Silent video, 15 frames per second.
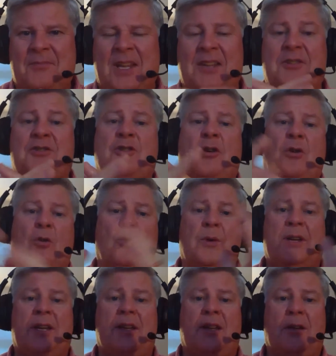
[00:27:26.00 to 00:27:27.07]
And so
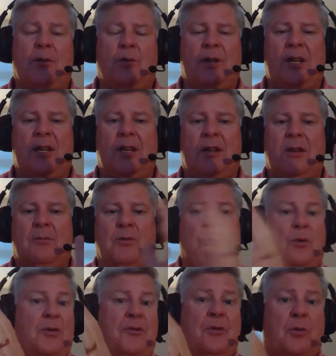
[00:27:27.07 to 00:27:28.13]
we
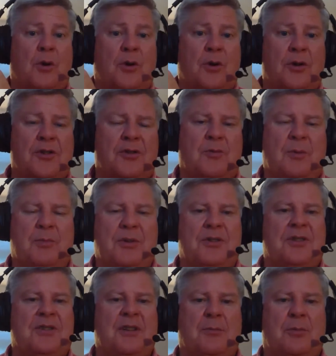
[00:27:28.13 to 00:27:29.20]
removed the words and we put
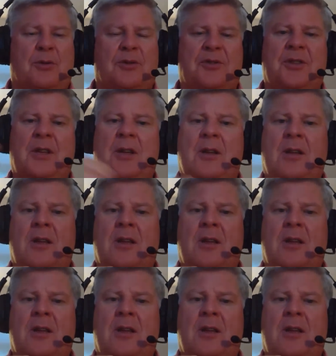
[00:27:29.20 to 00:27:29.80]
the symbols.